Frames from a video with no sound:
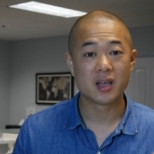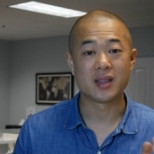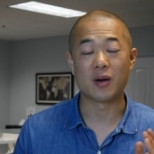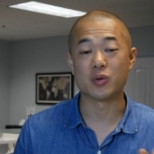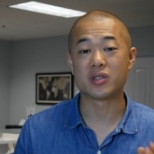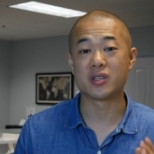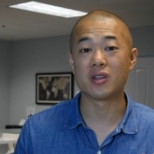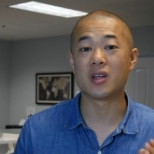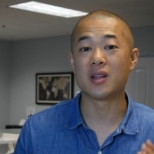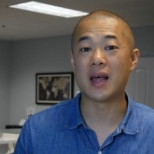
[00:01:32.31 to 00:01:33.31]
that will
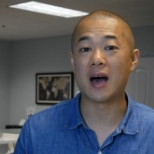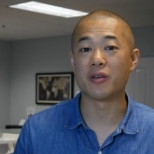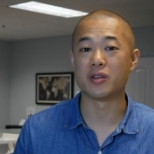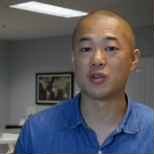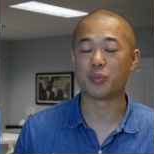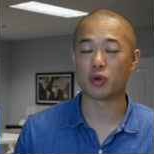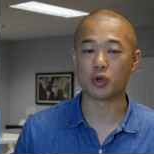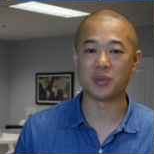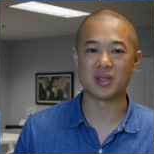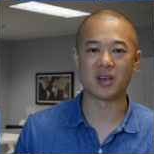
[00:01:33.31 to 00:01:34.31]
still allow the
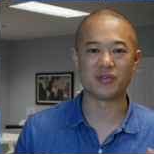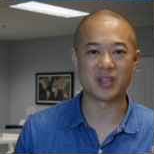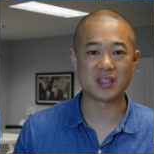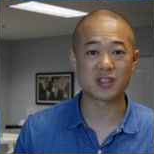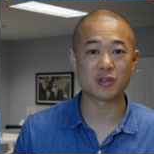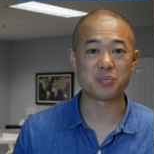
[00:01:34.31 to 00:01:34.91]
deployment of denser